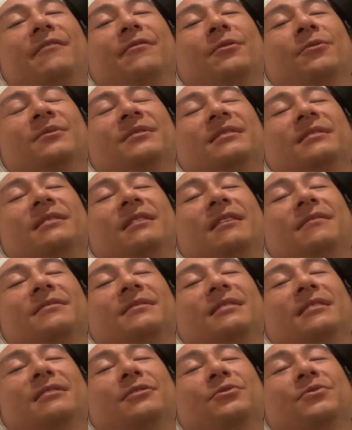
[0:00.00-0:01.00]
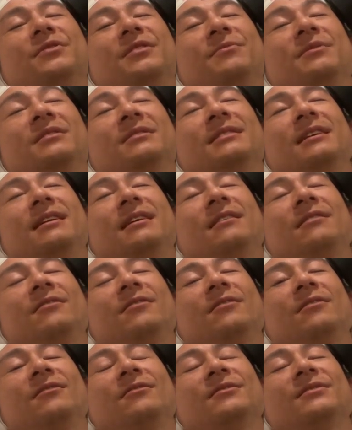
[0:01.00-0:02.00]
frequency left-sided treatment, 10
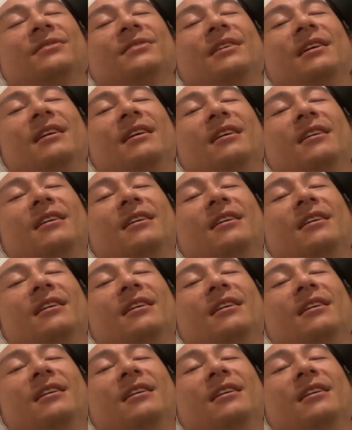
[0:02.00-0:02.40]
hertz,